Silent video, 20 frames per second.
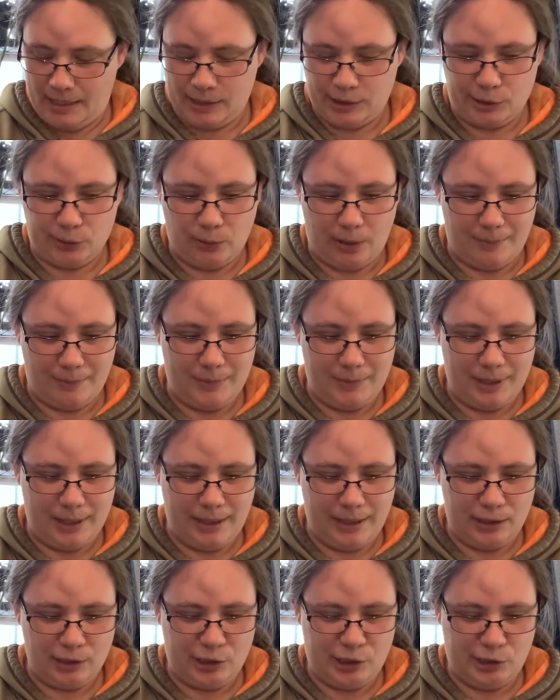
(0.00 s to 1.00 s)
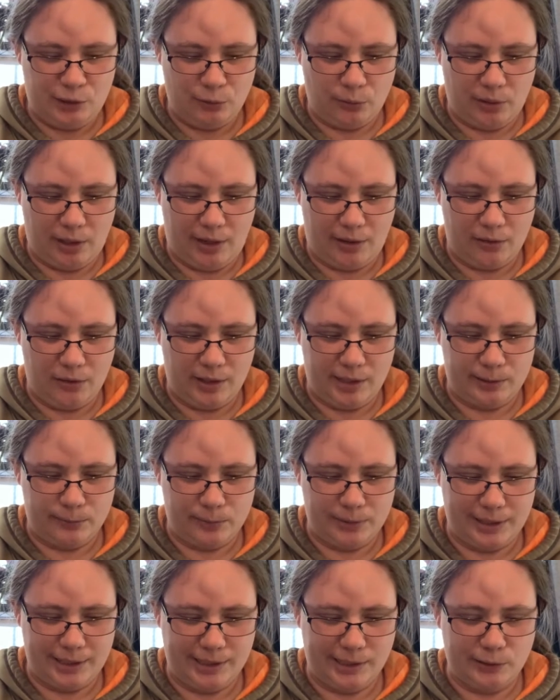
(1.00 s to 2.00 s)
So I'm not sure how this
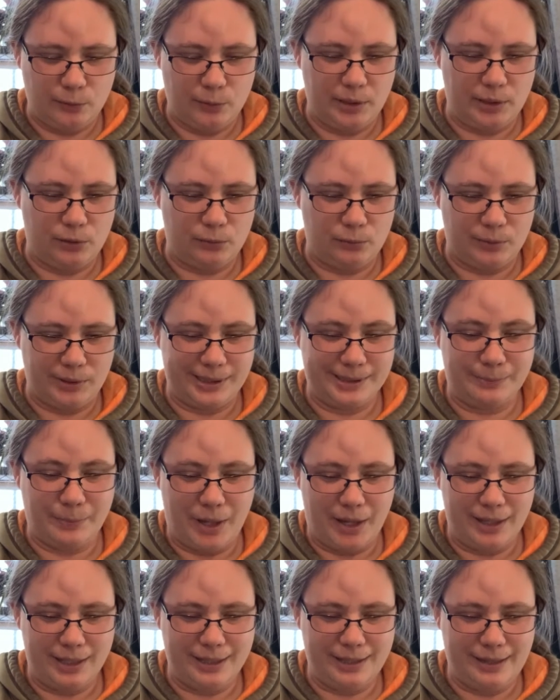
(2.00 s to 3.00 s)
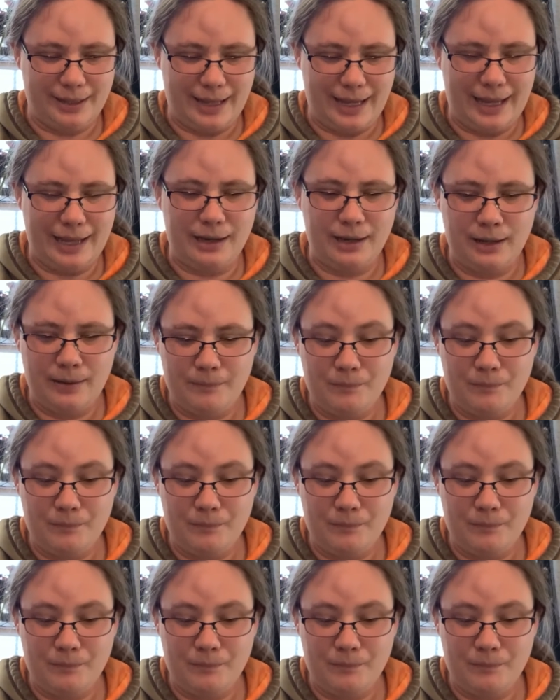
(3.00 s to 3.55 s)
one is going to respond to that.